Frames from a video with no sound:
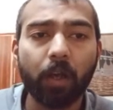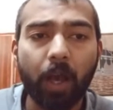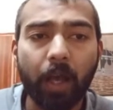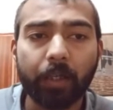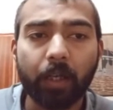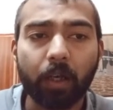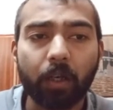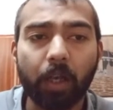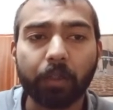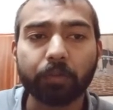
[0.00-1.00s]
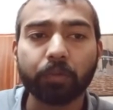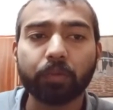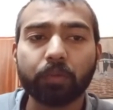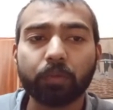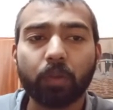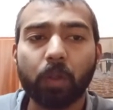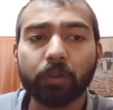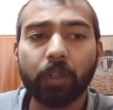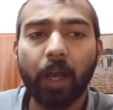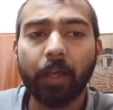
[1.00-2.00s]
at the
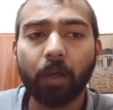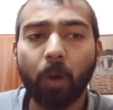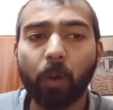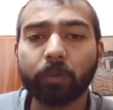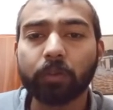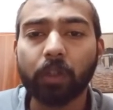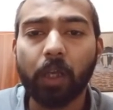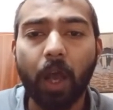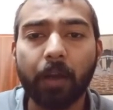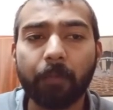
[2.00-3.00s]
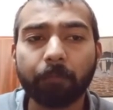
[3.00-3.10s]
glycoside oxygen atom,